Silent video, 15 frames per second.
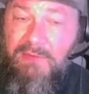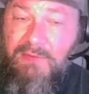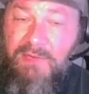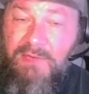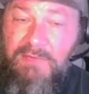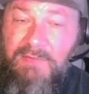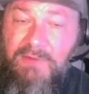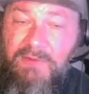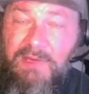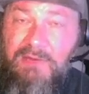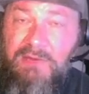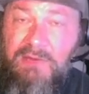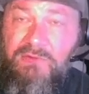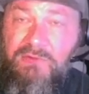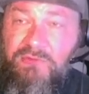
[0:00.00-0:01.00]
And if it's like
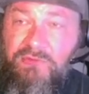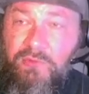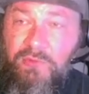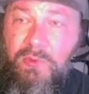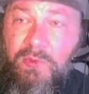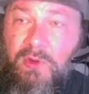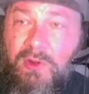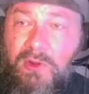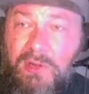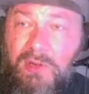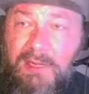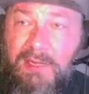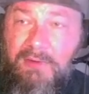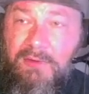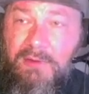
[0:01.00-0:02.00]
super
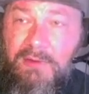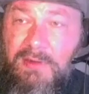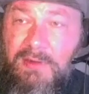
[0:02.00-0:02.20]
cluttered,